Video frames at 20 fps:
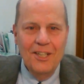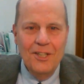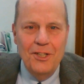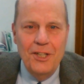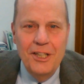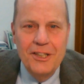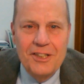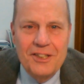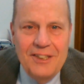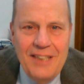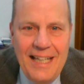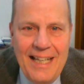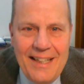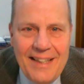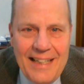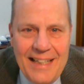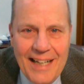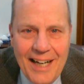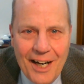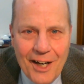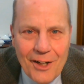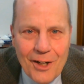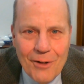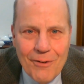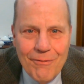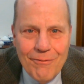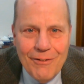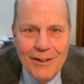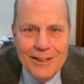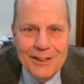Do you see the utter
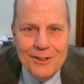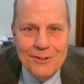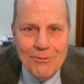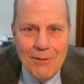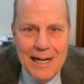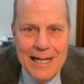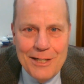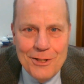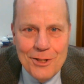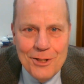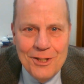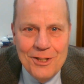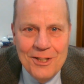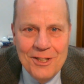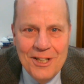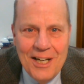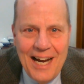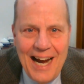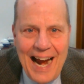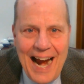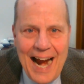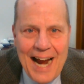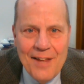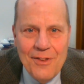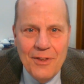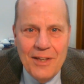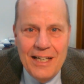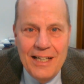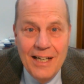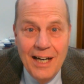frustration
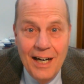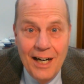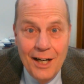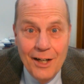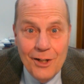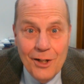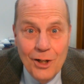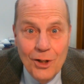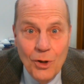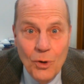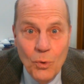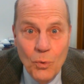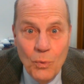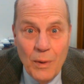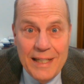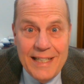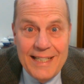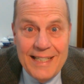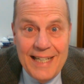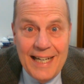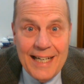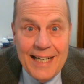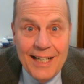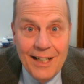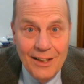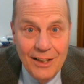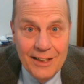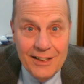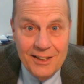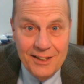and the utter
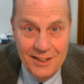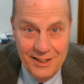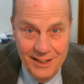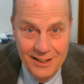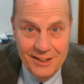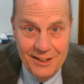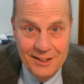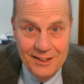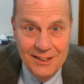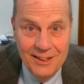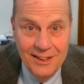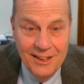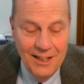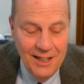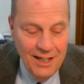ridiculousness